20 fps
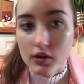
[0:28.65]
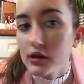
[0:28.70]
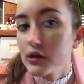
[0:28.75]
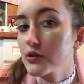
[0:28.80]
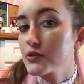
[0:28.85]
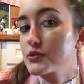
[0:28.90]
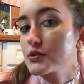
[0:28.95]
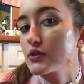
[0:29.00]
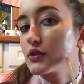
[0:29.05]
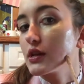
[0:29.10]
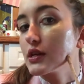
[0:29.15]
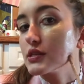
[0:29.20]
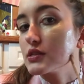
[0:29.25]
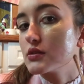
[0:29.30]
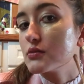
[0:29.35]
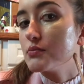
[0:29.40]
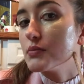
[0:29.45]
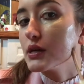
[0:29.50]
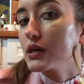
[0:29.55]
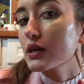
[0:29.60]
I also like
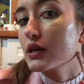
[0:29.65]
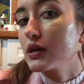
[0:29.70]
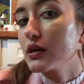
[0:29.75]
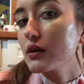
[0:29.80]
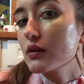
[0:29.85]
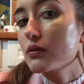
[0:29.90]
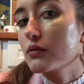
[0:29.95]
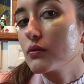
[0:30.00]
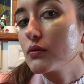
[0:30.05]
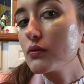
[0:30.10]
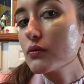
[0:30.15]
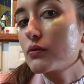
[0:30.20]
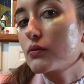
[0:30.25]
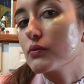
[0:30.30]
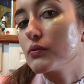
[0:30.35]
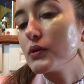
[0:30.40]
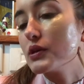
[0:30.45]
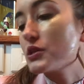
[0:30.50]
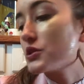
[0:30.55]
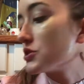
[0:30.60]
to make it
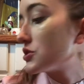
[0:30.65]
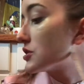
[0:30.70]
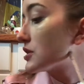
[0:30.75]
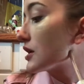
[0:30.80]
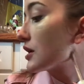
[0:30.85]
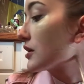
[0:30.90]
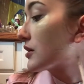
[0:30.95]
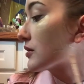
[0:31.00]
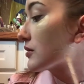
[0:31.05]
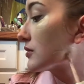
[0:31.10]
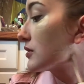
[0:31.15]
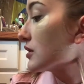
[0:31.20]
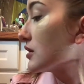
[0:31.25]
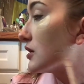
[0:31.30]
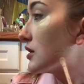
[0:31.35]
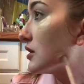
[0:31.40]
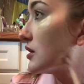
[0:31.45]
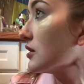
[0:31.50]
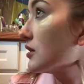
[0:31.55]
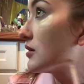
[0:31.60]
reach down
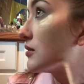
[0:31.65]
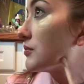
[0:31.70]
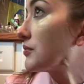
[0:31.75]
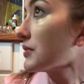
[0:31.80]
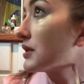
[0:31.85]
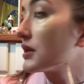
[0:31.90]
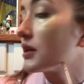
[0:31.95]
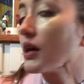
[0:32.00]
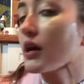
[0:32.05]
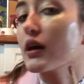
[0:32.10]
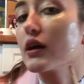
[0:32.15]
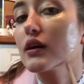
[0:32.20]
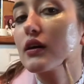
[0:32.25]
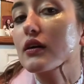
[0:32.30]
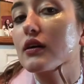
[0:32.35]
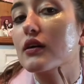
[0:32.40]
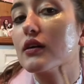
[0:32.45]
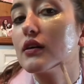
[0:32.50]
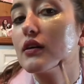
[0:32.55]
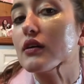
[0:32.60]
my
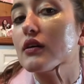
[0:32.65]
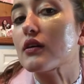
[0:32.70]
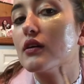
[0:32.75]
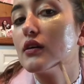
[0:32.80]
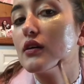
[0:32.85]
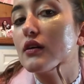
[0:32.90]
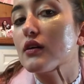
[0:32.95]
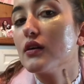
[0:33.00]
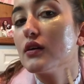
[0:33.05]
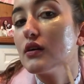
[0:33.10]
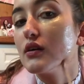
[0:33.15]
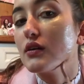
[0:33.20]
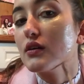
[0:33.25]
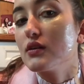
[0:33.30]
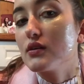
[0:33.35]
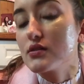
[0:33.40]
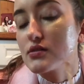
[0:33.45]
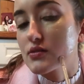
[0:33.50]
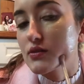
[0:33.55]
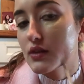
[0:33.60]
neck
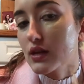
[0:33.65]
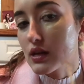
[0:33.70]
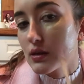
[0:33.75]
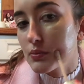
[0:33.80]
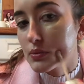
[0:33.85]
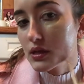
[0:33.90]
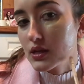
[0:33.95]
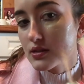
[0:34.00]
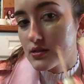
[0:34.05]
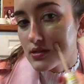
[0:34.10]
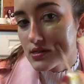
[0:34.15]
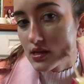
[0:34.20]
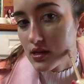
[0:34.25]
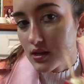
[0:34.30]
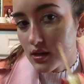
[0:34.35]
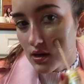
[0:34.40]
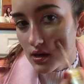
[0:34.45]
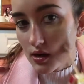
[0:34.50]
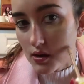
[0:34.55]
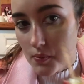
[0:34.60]
so that it blends
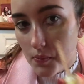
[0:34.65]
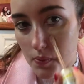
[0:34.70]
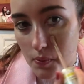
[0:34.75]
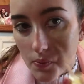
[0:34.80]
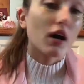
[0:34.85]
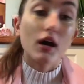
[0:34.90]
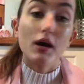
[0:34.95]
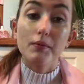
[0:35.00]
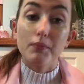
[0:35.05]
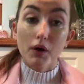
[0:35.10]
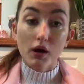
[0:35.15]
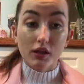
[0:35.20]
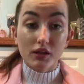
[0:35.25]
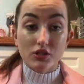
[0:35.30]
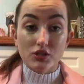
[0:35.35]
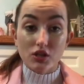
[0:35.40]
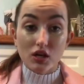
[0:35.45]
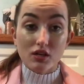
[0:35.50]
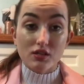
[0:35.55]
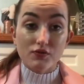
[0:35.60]
in. I
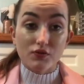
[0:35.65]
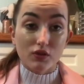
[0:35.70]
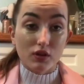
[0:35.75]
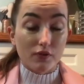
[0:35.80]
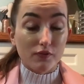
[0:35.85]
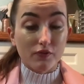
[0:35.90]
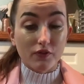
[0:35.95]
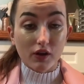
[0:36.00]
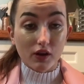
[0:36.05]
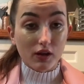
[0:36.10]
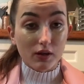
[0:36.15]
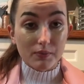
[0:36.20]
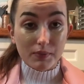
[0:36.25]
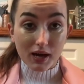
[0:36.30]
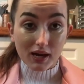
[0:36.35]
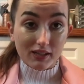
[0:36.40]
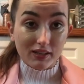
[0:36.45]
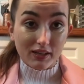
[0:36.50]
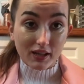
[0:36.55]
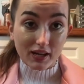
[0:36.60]
apologize for the very
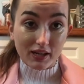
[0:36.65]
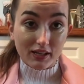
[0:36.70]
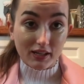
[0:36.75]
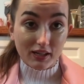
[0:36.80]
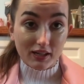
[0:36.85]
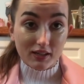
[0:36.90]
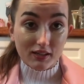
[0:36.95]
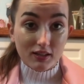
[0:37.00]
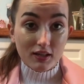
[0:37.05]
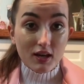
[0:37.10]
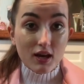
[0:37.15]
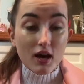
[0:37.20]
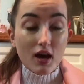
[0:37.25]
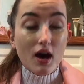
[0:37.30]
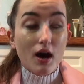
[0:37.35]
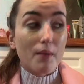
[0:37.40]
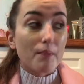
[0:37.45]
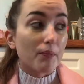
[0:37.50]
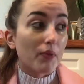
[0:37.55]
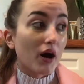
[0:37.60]
bad lighting,
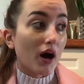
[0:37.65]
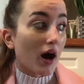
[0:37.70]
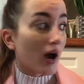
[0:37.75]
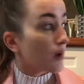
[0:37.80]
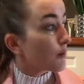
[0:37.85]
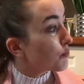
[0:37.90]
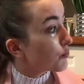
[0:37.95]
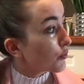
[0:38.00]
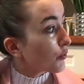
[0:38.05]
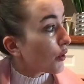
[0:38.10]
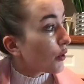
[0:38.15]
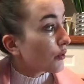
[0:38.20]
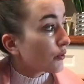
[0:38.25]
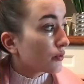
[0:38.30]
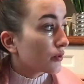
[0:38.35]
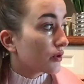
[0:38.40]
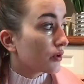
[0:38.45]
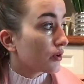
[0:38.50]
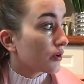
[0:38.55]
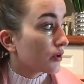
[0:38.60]
but I
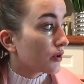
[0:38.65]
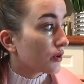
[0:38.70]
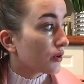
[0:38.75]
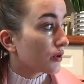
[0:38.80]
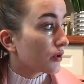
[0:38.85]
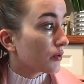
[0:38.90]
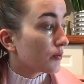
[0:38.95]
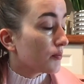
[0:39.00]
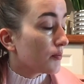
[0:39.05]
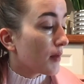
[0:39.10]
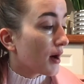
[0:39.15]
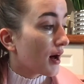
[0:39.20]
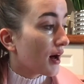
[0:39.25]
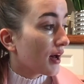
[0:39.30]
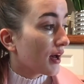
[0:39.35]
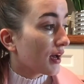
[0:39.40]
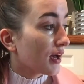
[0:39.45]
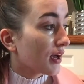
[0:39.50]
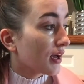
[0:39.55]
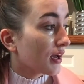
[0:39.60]
broke
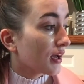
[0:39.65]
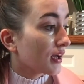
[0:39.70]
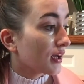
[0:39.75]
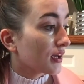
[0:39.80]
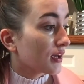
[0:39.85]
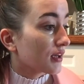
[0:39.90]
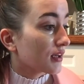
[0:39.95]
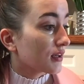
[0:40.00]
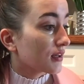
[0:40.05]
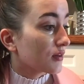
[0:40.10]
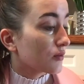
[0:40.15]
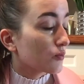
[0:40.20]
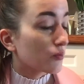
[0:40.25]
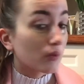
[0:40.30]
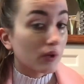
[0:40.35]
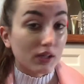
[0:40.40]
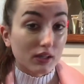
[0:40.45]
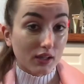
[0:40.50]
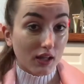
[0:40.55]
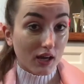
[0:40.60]
my
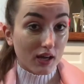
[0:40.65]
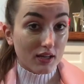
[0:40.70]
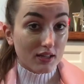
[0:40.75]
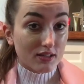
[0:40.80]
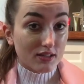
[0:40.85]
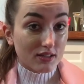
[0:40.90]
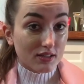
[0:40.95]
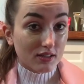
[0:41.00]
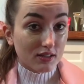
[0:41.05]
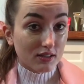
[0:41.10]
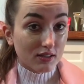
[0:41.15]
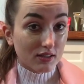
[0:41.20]
ring light.